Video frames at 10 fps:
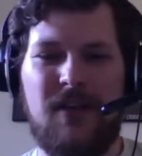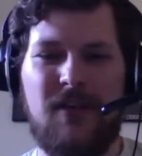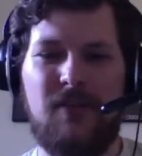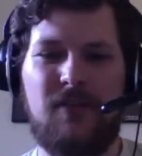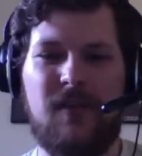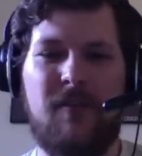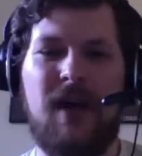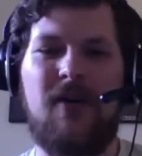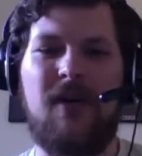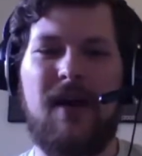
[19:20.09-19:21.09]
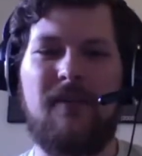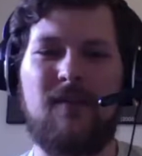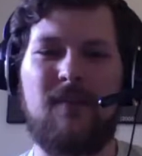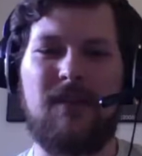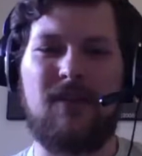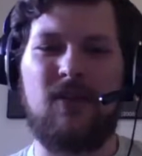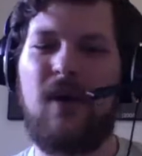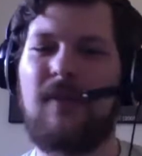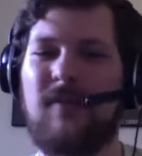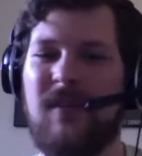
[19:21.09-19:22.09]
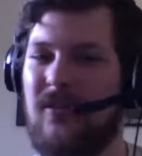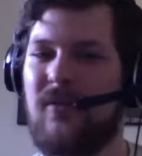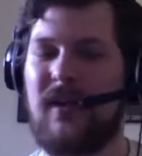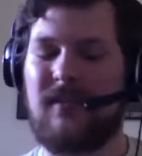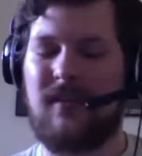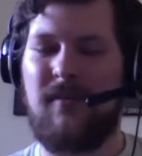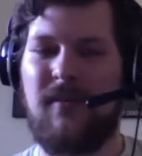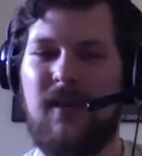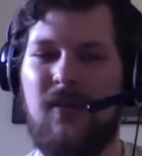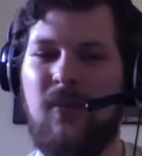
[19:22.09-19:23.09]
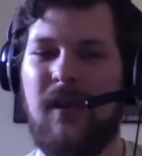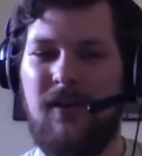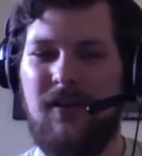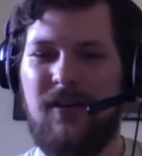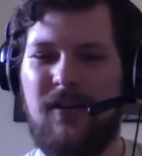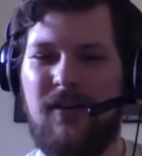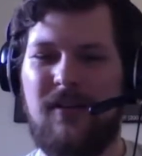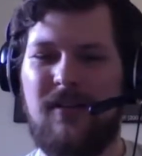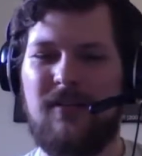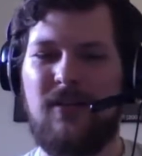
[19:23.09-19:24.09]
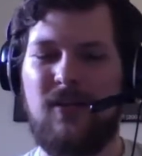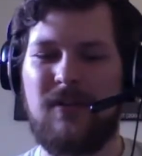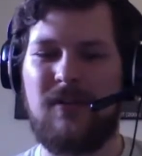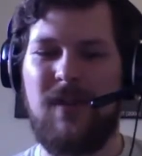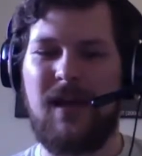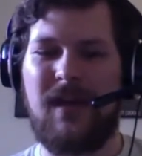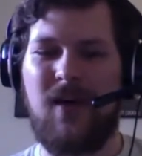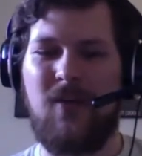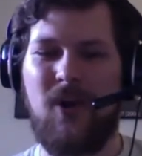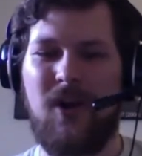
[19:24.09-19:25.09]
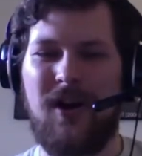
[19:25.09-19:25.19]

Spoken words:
you somehow have to be doing something weird to it to make that work.